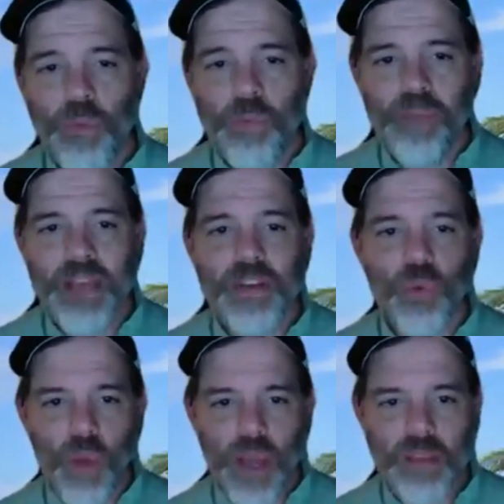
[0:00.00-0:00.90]
make
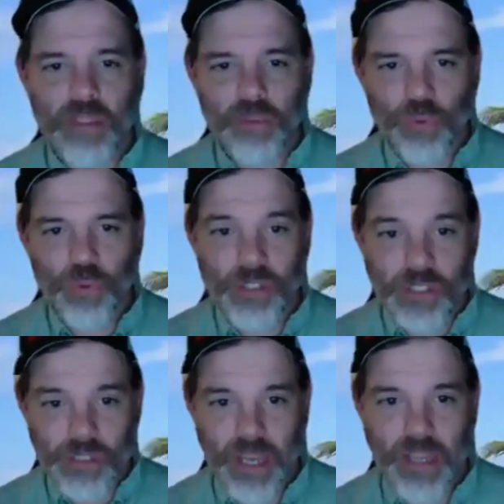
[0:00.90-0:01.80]
your way through the
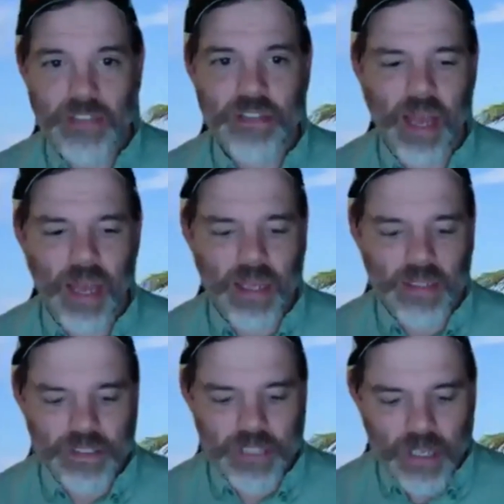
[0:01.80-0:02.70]
space,
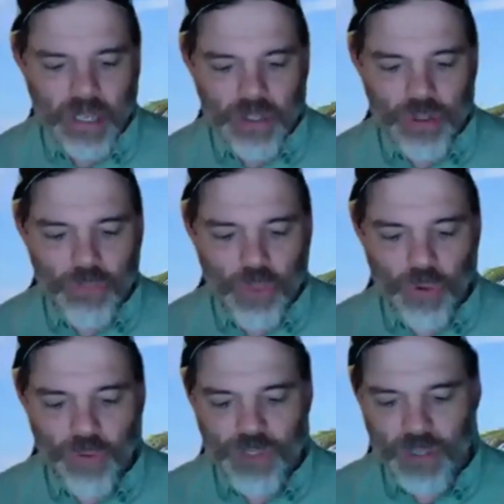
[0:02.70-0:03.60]
and you
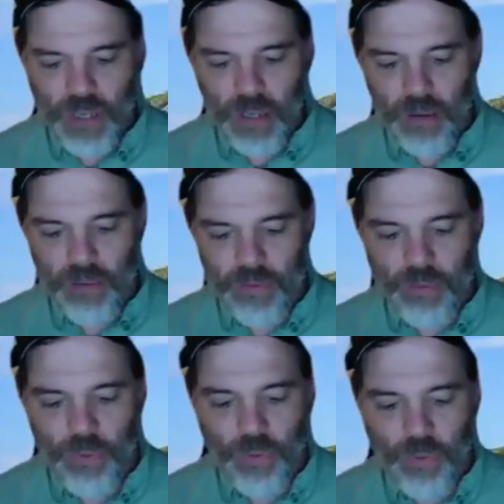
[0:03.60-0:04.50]
moved
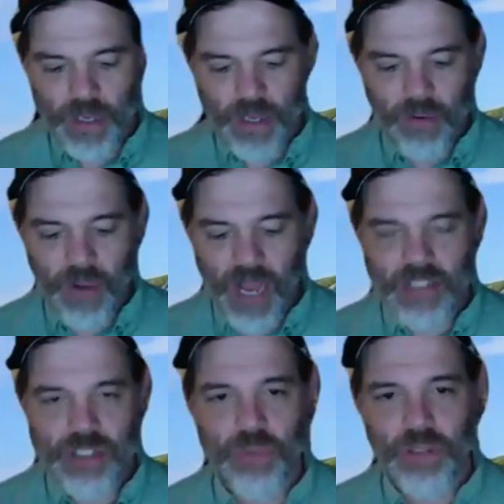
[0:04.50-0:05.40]
through an
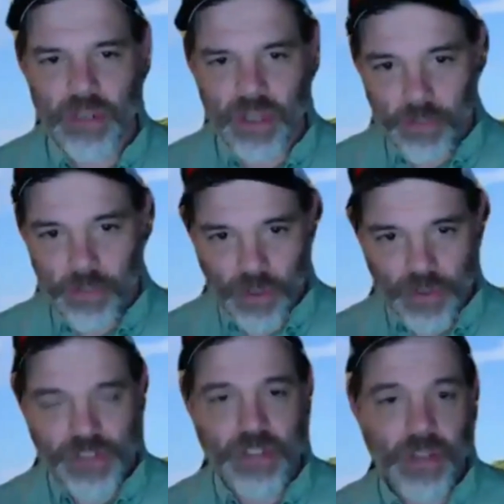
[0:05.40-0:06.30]
interaction with another
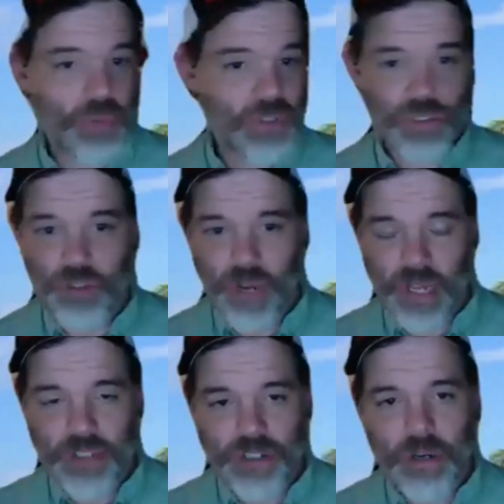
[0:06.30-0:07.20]
person that was a
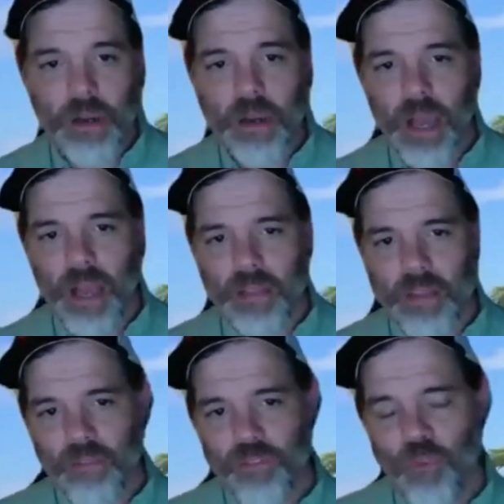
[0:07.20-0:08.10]
stranger, and
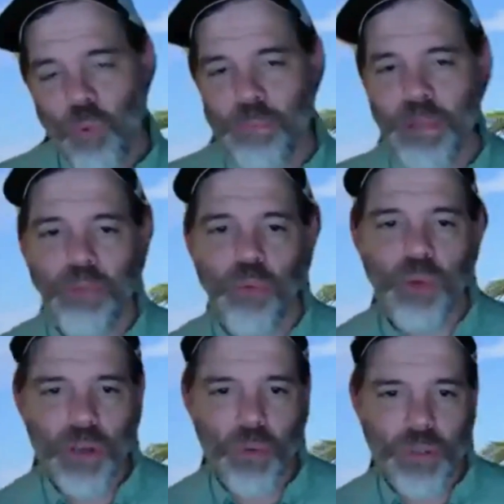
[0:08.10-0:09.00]
then 4 people would
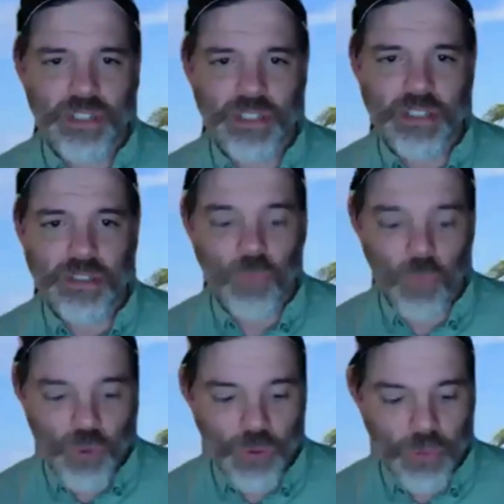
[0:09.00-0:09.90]
go into this
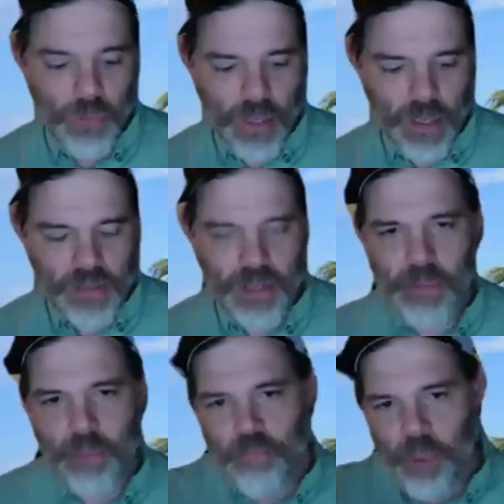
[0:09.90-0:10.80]
room that had
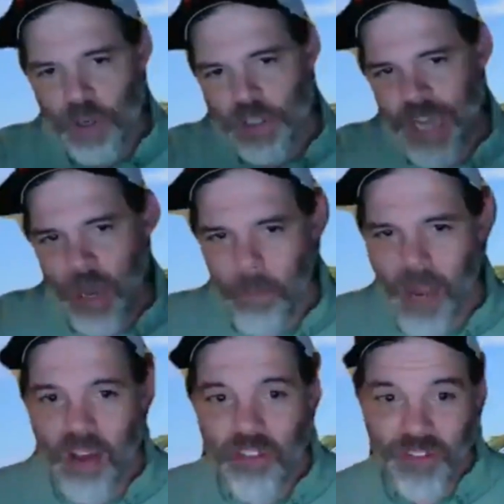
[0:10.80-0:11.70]
been burned out
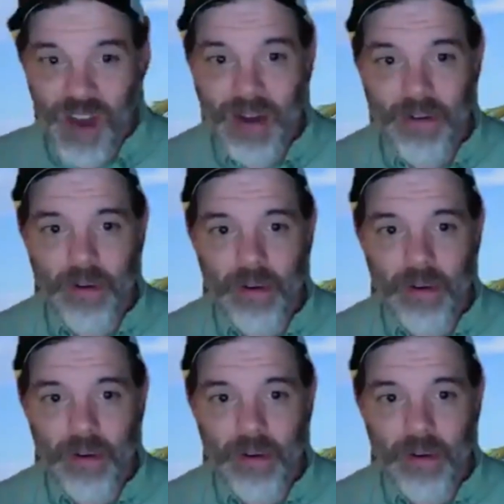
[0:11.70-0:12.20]
by a fire.